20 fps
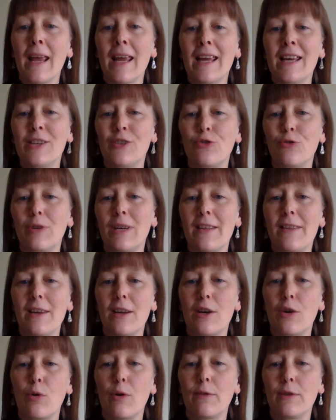it's really the
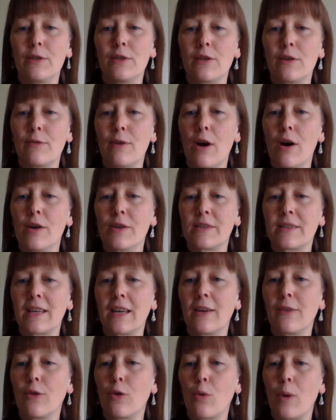equivalent of
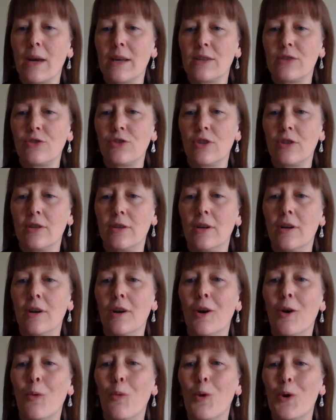asking the question,
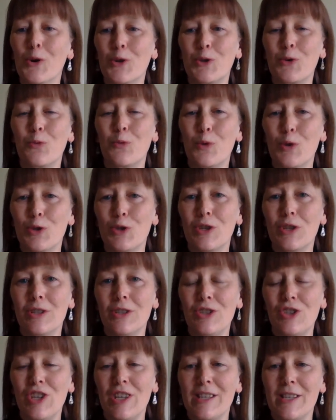what would
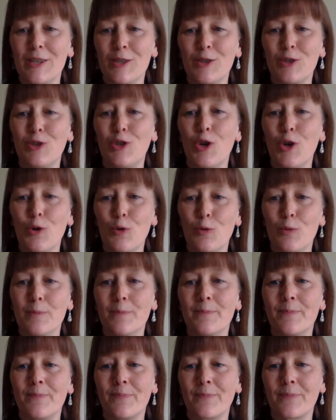Jesus do?
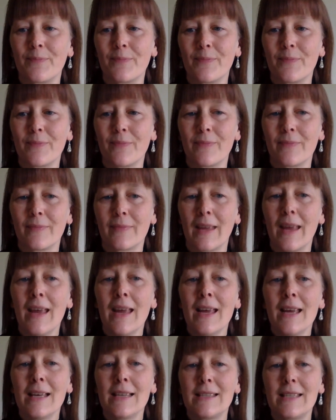
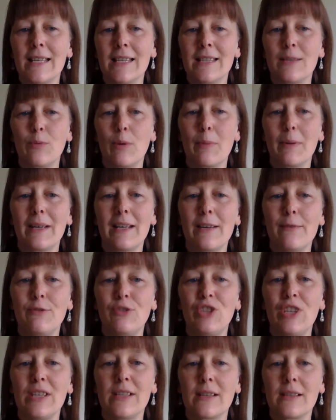Since we believe
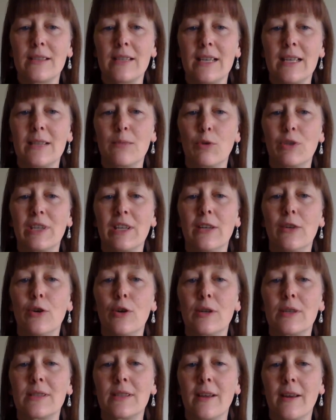Jesus is what it
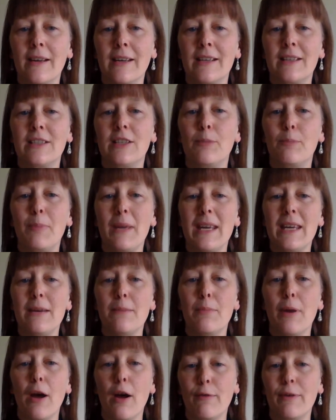looks like to be
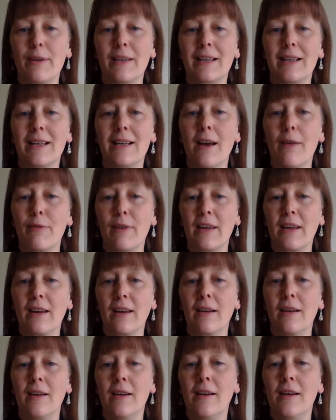perfectly
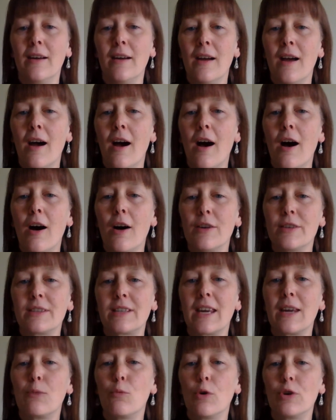loving,
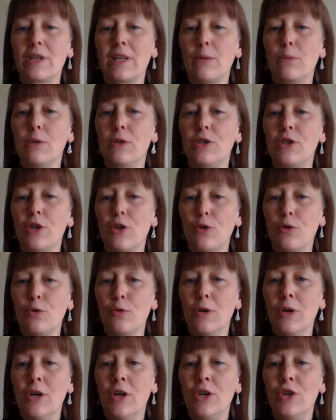asking what he would do
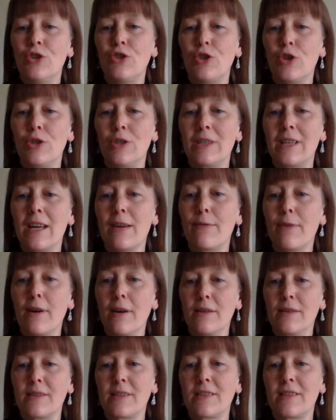should give
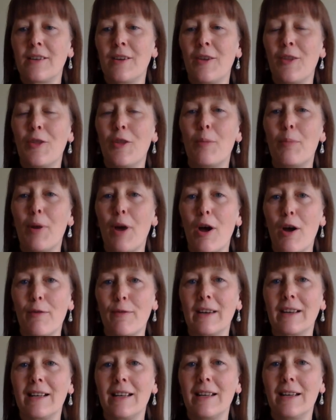us the
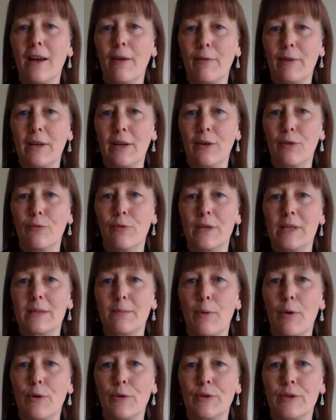perfectly loving
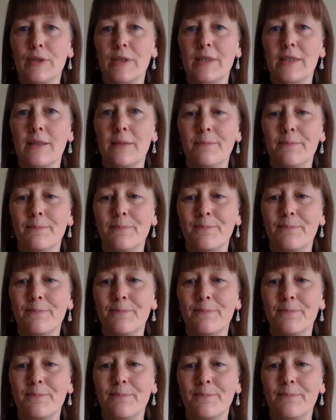response.